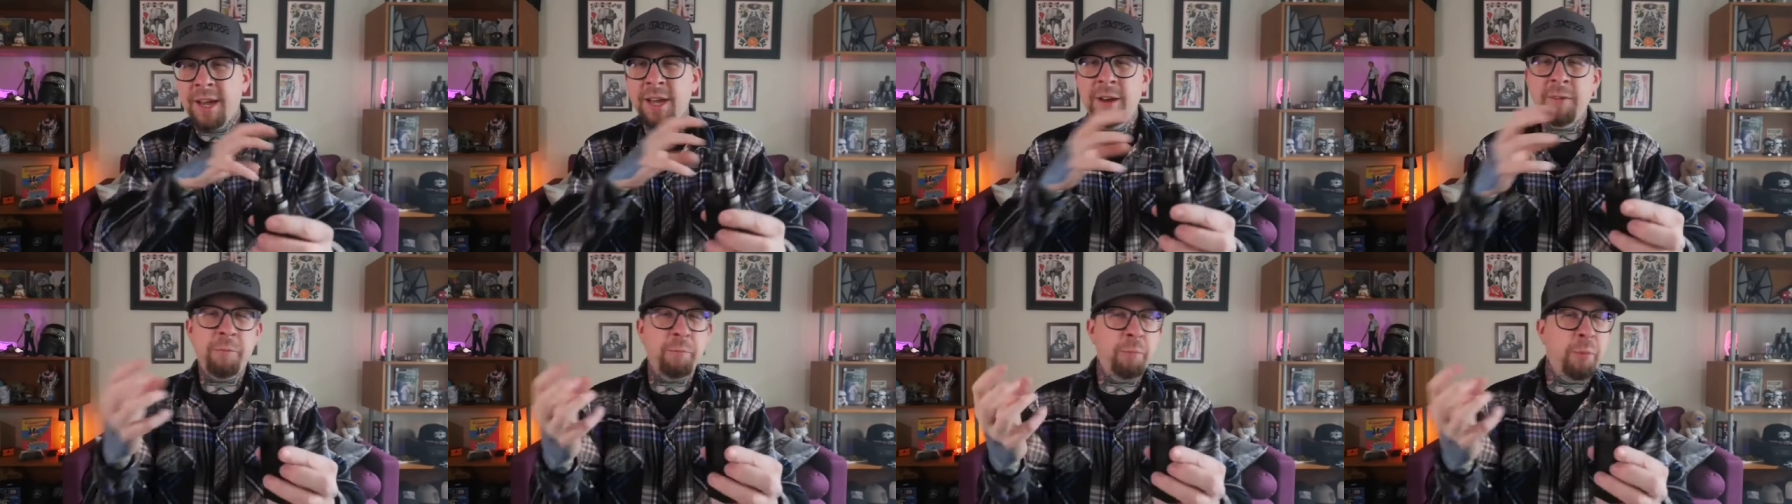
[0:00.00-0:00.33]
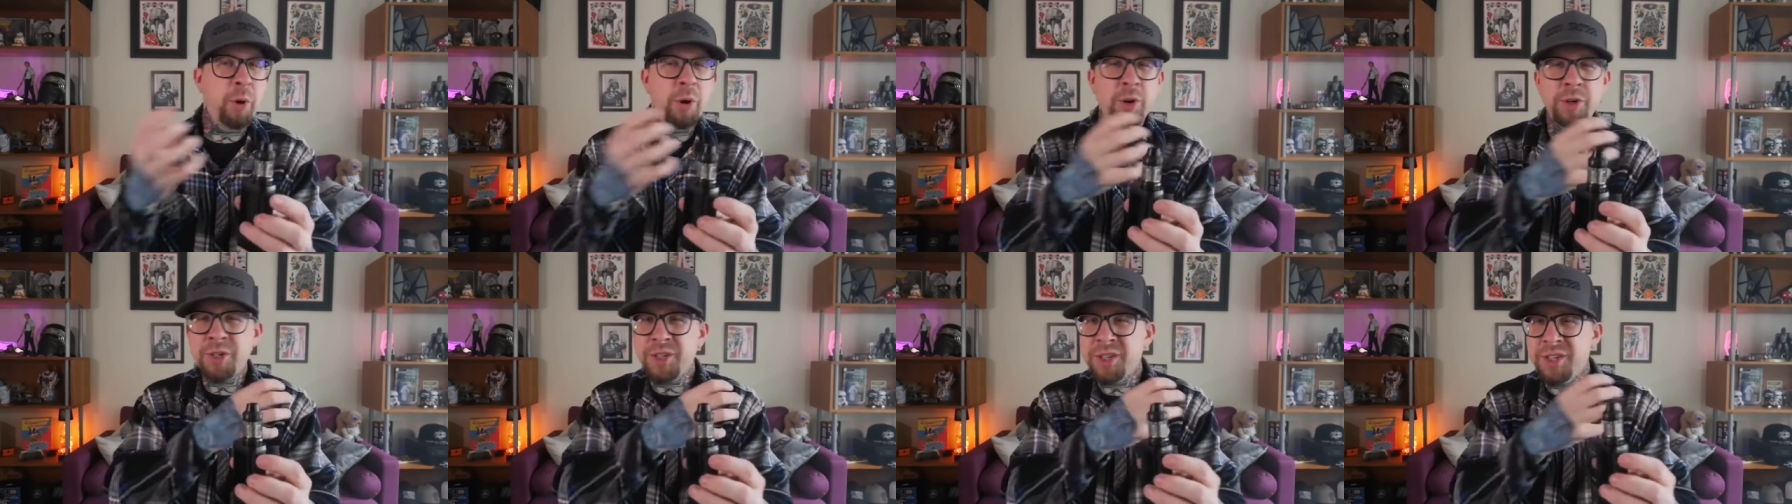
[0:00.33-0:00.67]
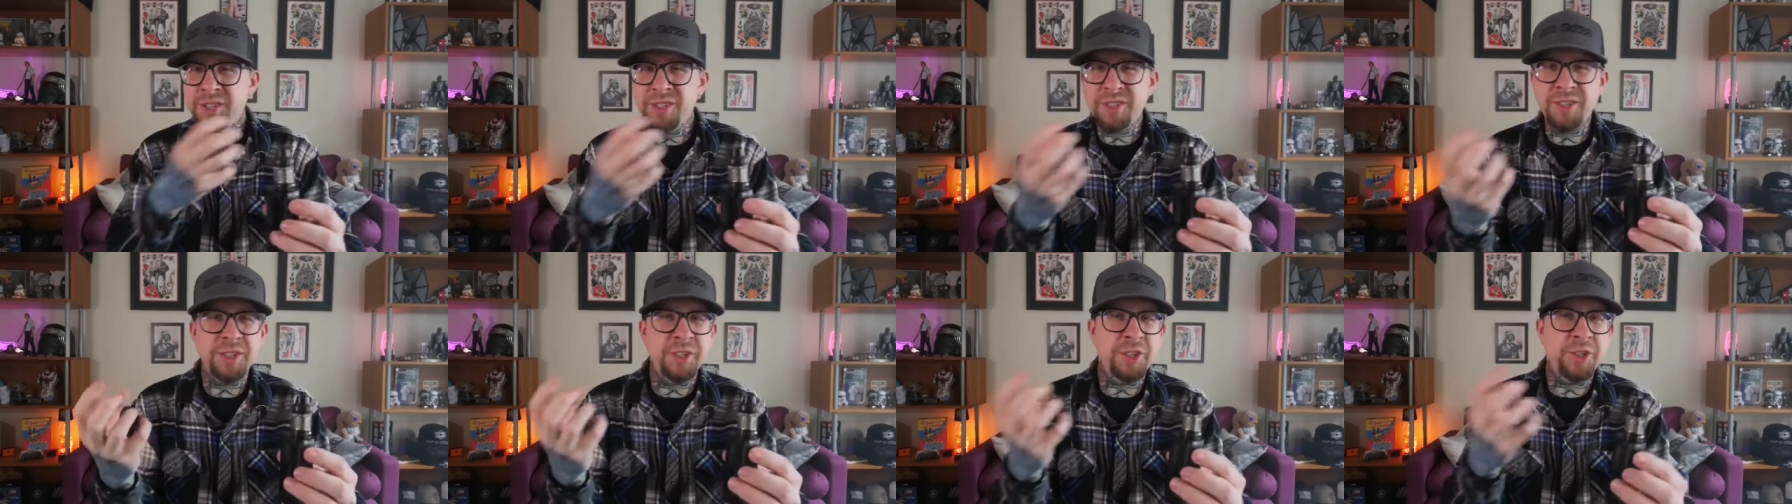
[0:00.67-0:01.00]
kind of
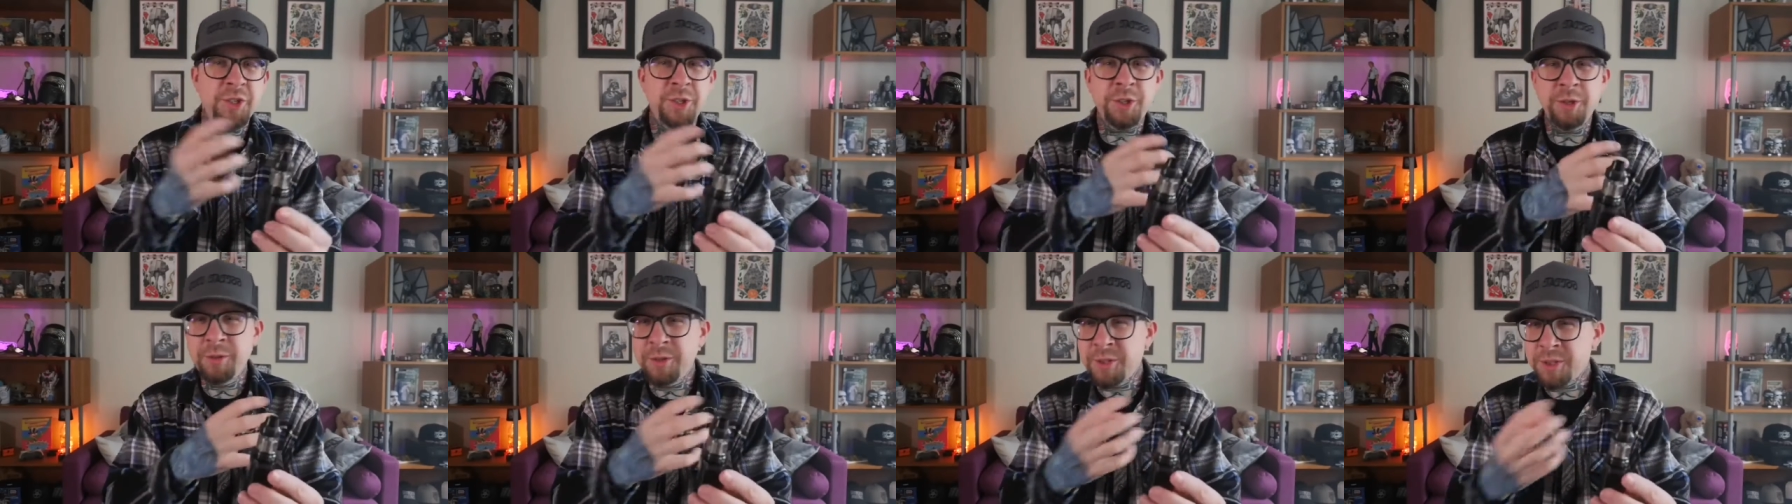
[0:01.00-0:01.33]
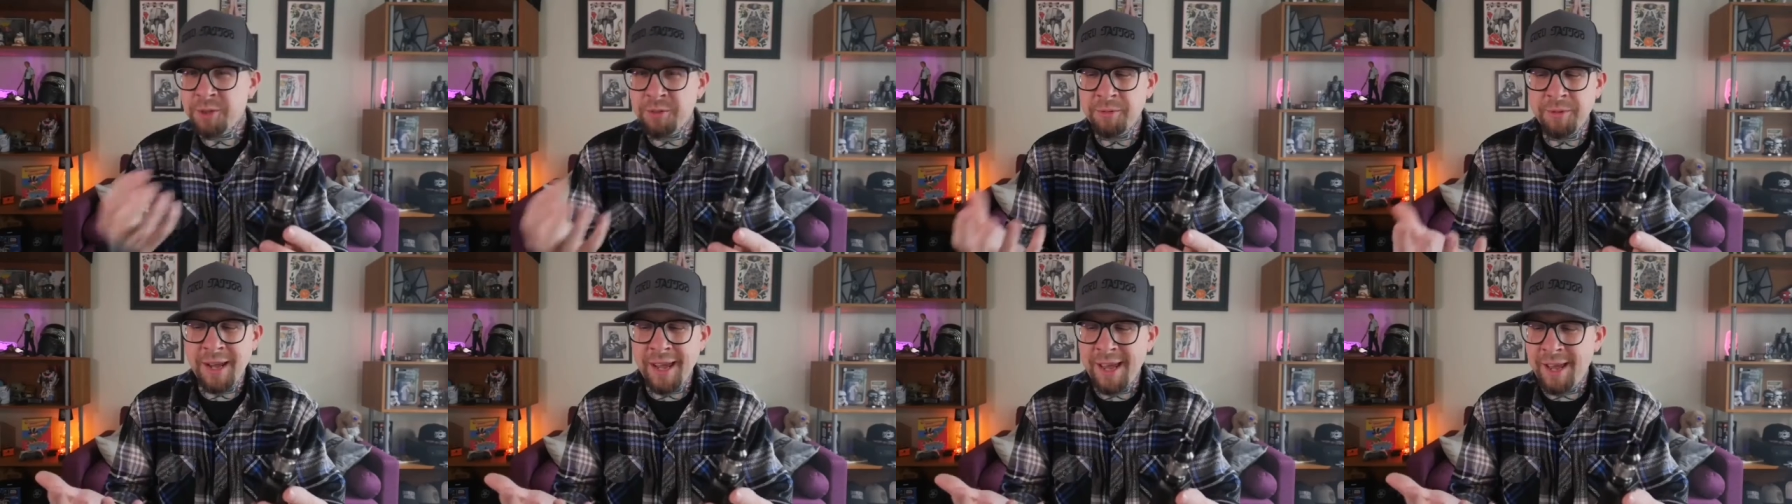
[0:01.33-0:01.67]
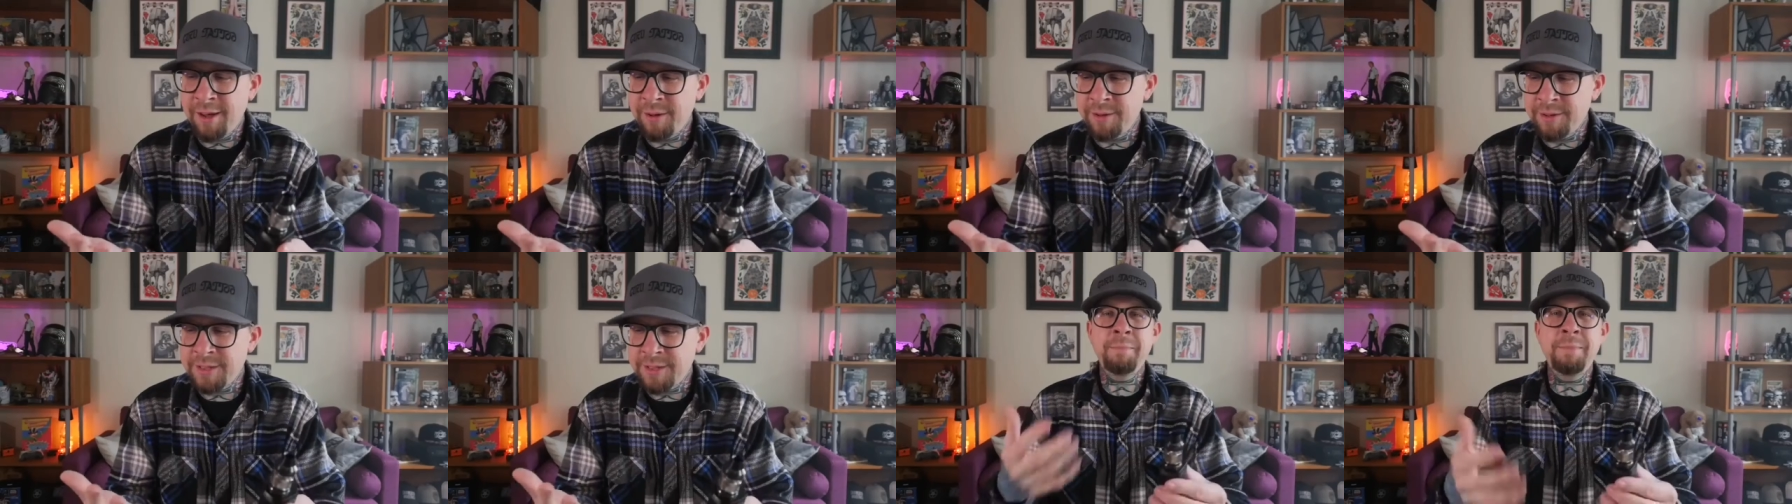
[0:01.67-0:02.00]
pushes the juice
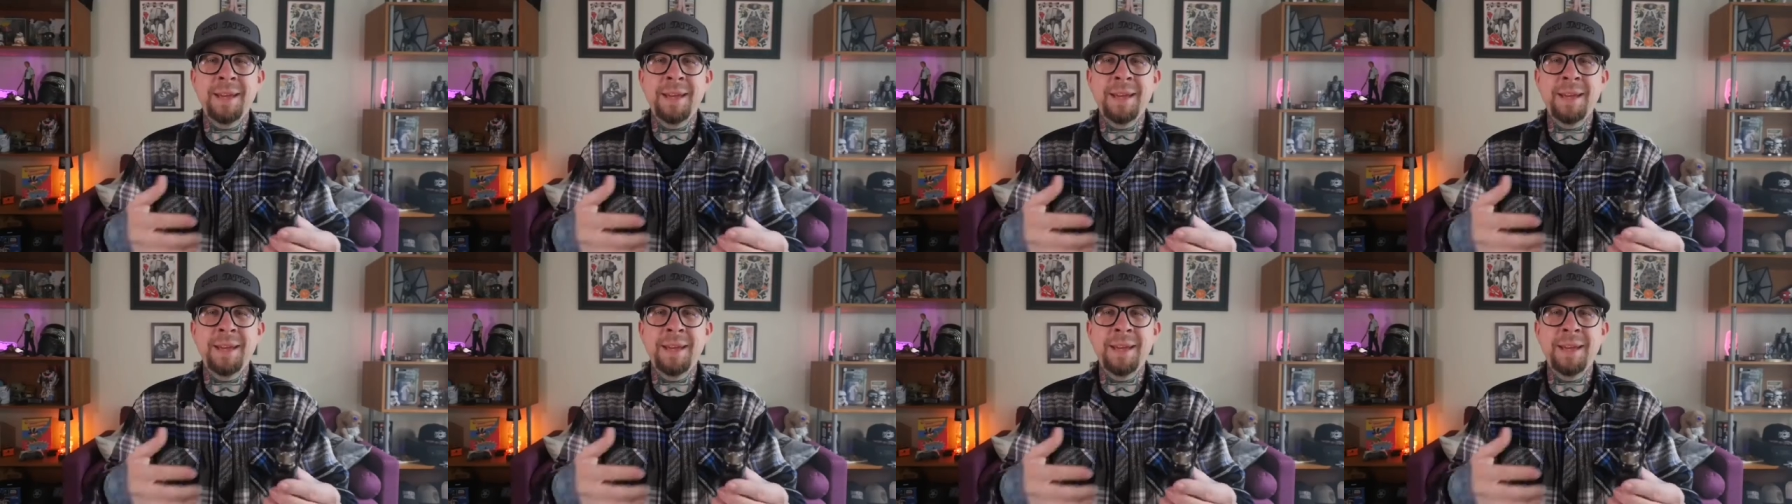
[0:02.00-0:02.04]
around,